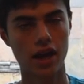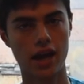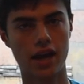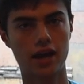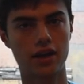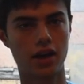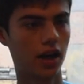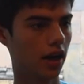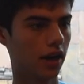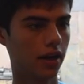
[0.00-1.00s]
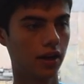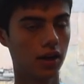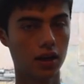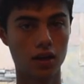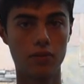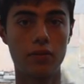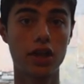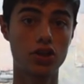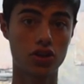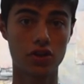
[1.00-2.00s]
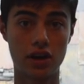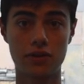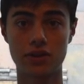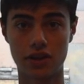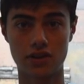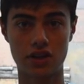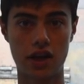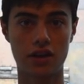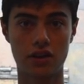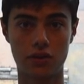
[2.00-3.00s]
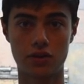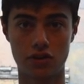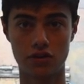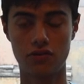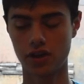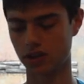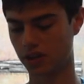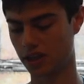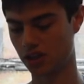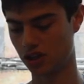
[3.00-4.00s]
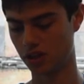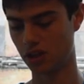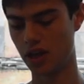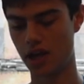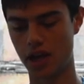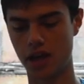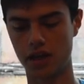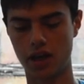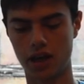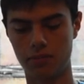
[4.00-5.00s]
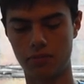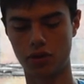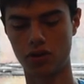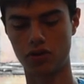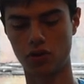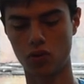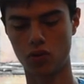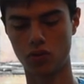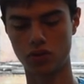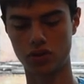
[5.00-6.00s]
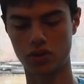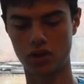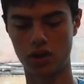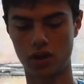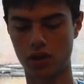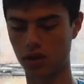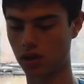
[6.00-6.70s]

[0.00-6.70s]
and I made sure that I was outside and there was good ventilation and I burned holes uh,